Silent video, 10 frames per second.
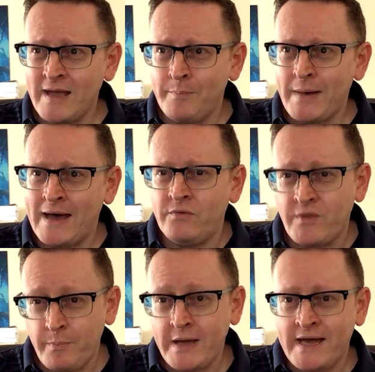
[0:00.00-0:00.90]
about
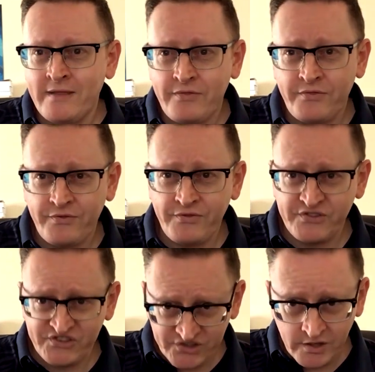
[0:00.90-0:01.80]
the
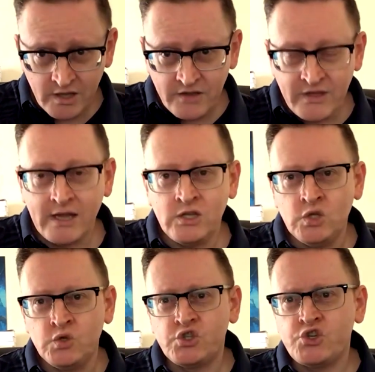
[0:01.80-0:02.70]
paths that
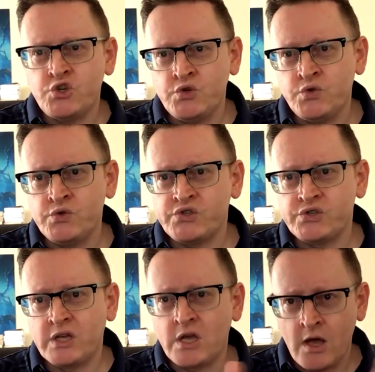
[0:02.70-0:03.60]
you choose
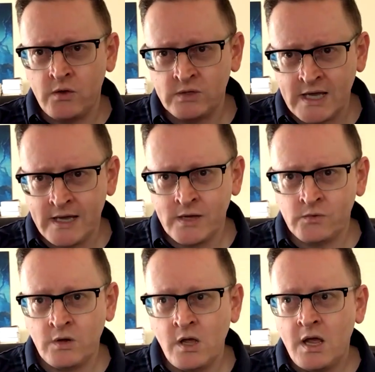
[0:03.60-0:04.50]
to go
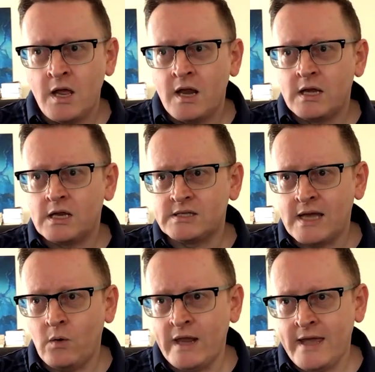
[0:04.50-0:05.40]
down, because
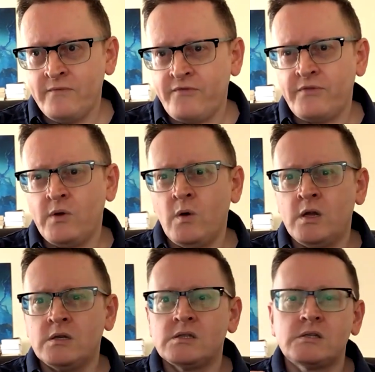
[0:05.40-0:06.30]
that will
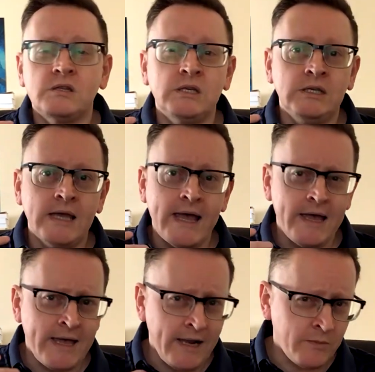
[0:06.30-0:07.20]
influence the
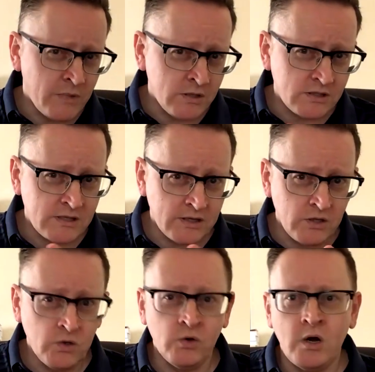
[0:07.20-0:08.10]
elements that
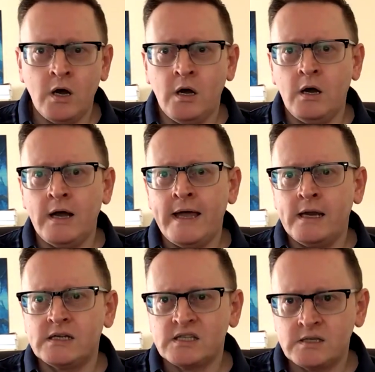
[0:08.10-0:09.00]
you are
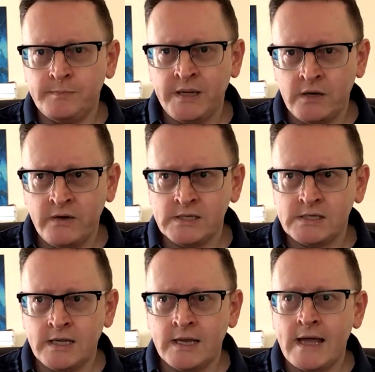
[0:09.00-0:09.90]

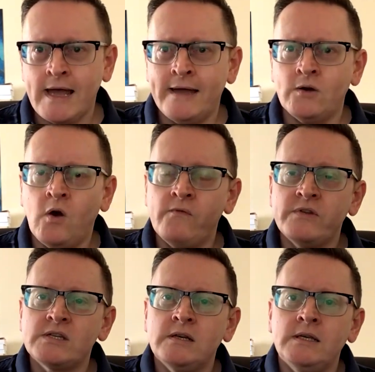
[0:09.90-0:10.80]
experiencing, and
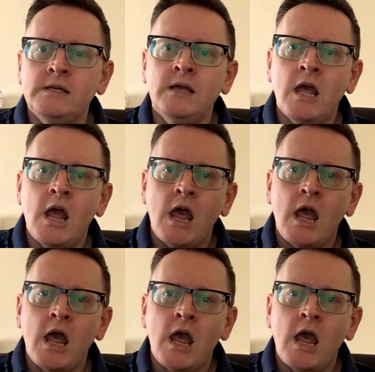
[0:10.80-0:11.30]
obviously